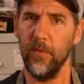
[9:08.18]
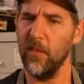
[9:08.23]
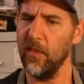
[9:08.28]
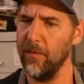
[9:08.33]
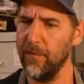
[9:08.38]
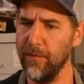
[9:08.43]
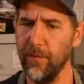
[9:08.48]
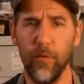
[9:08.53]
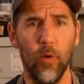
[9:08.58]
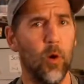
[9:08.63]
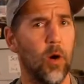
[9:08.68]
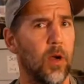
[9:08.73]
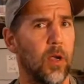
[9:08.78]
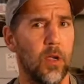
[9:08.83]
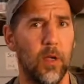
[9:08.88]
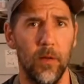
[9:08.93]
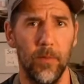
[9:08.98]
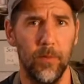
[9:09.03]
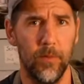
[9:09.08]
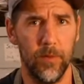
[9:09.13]
fork,
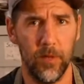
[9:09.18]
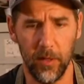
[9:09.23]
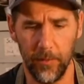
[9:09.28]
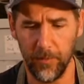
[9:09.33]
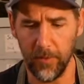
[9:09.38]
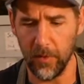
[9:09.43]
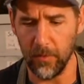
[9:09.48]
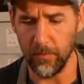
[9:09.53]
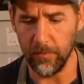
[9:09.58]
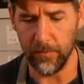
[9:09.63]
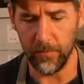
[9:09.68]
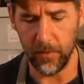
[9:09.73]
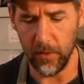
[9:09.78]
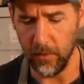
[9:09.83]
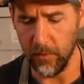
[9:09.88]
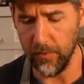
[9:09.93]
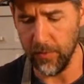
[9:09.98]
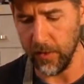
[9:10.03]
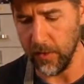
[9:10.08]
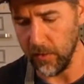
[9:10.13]
something
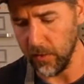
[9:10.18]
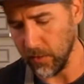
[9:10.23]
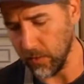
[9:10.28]
that you